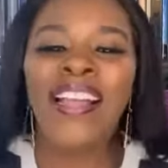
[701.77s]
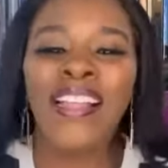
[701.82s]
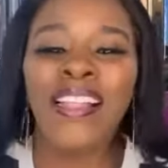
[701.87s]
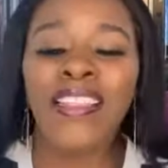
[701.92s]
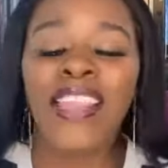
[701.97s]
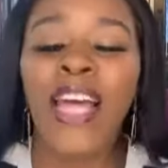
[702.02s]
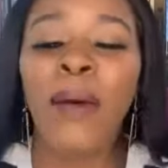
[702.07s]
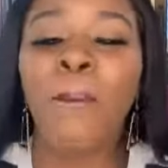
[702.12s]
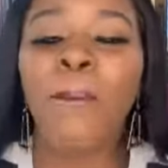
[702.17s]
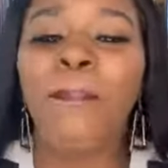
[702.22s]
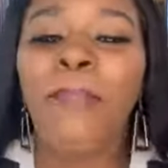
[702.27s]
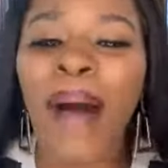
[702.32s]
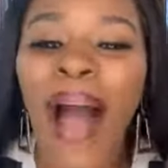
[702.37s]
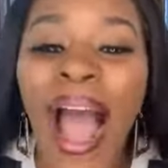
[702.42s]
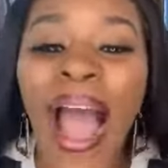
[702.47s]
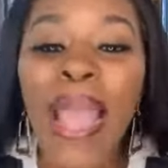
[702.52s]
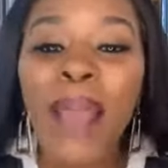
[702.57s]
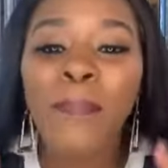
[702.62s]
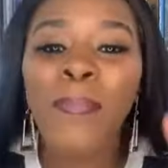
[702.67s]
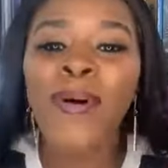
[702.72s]
The
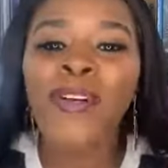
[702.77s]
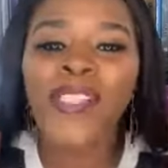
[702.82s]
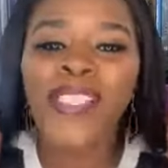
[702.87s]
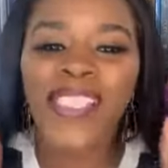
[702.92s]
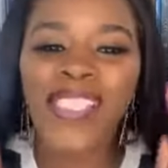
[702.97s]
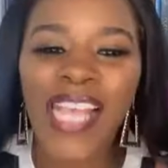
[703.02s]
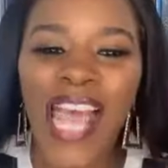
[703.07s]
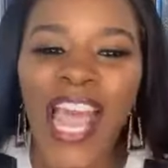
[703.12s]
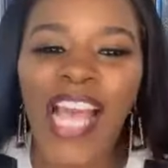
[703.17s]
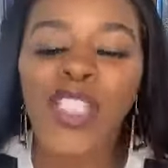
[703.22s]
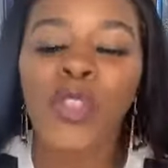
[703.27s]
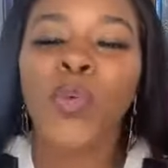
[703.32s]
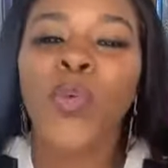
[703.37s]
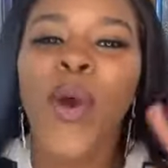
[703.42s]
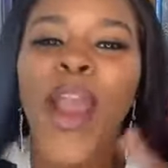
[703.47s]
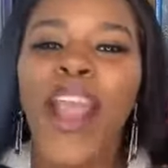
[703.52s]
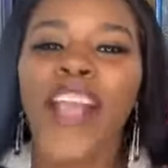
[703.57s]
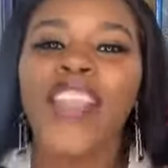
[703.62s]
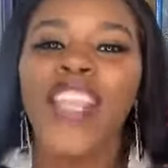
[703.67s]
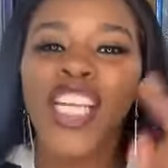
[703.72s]
Bible says,
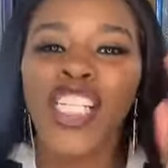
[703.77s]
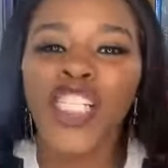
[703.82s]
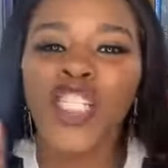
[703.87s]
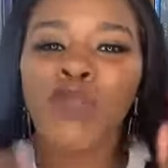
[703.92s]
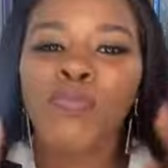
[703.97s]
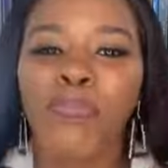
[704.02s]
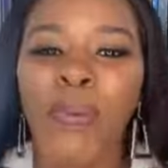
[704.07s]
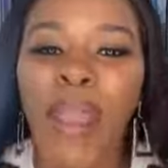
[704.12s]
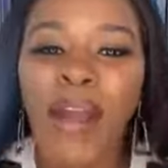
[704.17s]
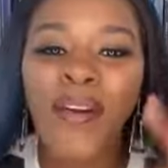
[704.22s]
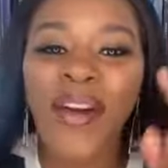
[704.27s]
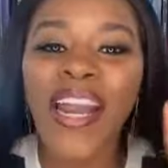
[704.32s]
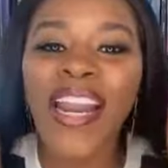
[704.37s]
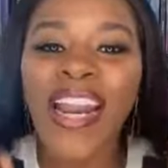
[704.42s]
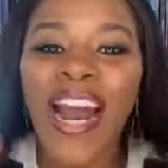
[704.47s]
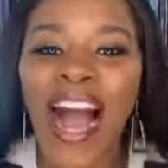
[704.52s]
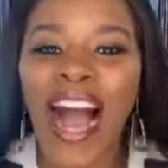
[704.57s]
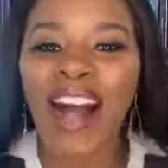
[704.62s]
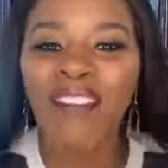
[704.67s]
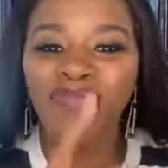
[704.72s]
where the Spirit
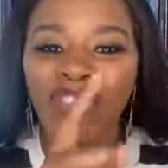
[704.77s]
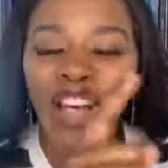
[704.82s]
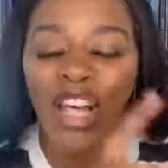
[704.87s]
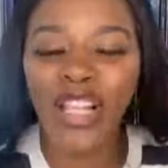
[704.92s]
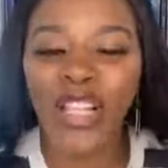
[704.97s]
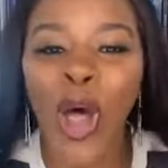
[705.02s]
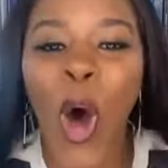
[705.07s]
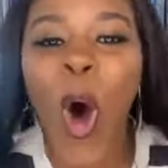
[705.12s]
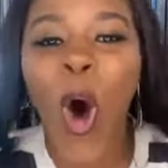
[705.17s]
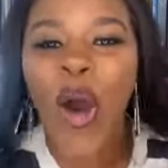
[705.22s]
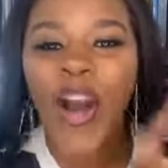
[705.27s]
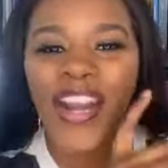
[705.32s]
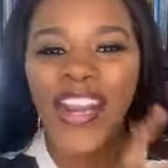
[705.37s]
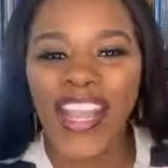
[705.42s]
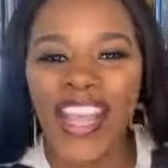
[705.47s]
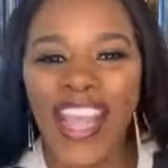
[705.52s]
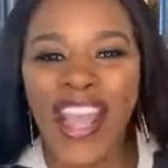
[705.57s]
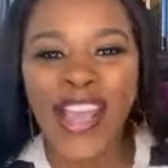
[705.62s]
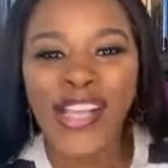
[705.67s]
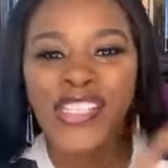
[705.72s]
of the Lord
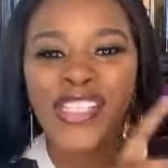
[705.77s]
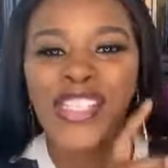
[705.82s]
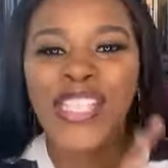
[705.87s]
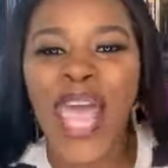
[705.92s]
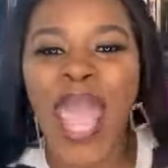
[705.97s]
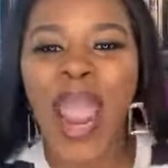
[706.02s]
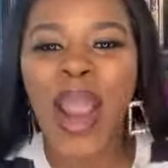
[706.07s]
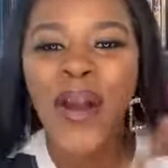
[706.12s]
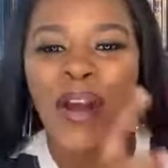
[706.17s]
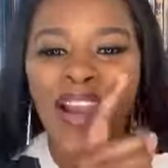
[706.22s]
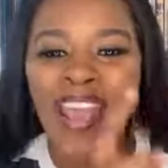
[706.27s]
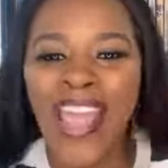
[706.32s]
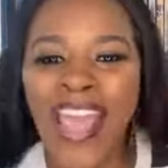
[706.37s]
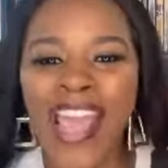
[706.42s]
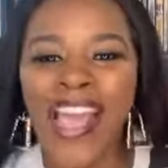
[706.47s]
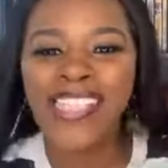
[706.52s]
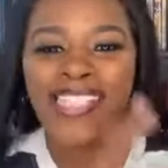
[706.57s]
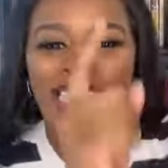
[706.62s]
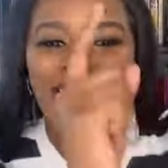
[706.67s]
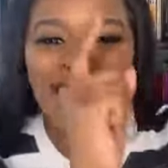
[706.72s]
is, there
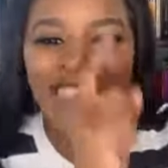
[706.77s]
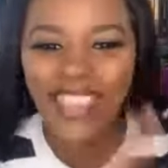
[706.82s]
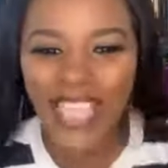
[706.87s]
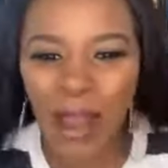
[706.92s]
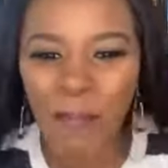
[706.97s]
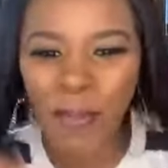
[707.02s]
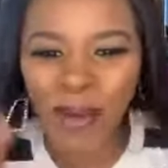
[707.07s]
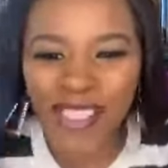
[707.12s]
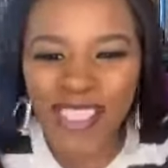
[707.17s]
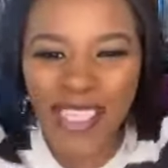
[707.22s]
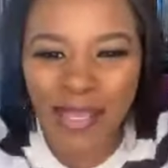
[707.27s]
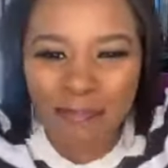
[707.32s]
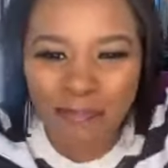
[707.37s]
is liberty.